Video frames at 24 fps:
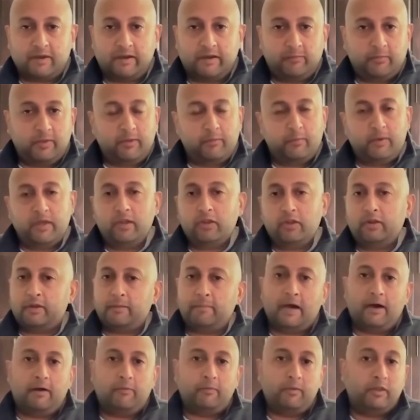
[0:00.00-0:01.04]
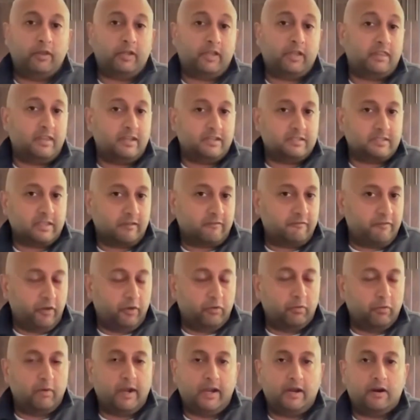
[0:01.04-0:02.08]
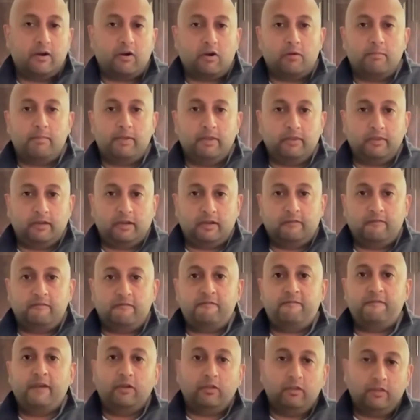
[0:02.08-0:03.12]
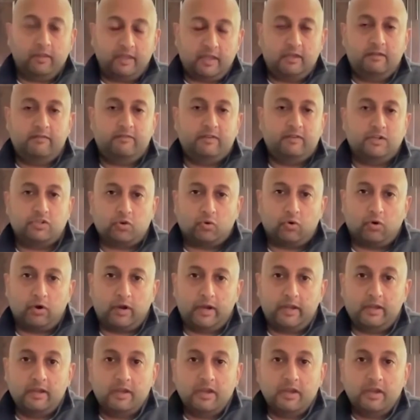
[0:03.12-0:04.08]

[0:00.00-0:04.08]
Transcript: We, we look about we look at things like fill rate and our ability to fill inventory,